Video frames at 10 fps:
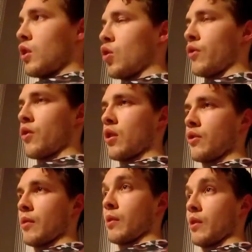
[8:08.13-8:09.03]
you off the
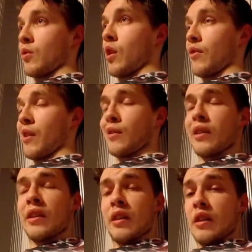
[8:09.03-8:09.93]
rails. I mean, quite
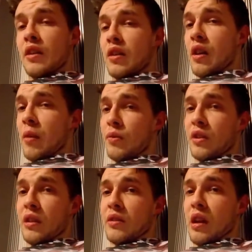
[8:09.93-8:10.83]
frankly, I
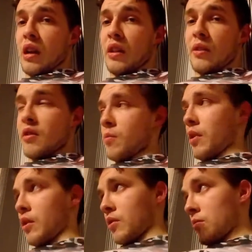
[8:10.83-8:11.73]
was exactly the same
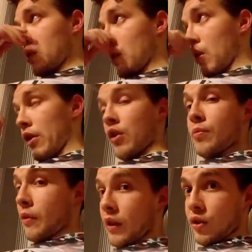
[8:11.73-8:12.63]
way, because I mean, I
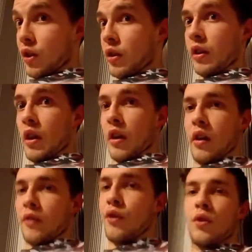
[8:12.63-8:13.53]
lost my friend Charlie
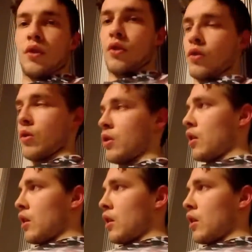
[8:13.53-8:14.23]
a few years ago